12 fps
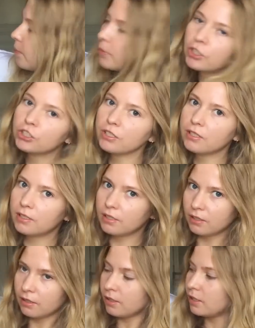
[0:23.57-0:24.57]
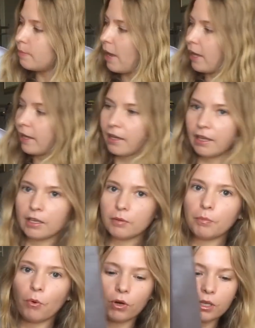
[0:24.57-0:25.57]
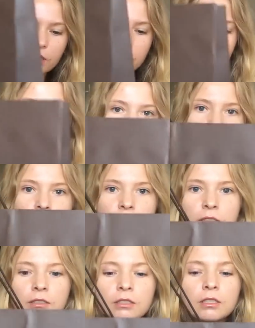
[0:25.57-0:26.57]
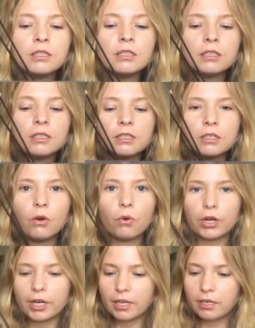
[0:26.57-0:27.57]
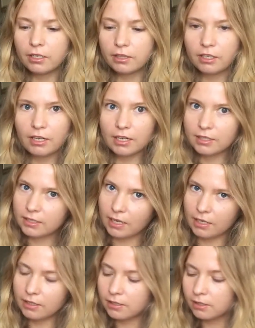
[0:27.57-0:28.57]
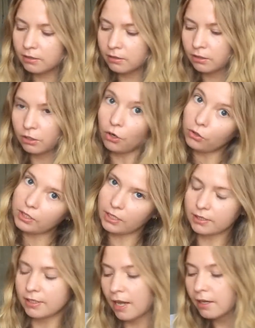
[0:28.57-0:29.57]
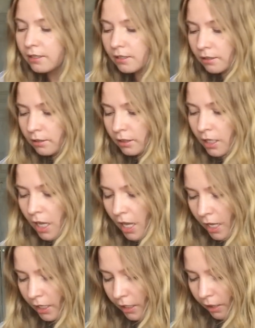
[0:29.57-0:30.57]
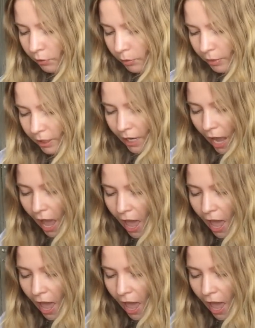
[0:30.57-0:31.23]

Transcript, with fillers: I purchased this bag in Portland, Oregon, in the United States. No sales tax for me.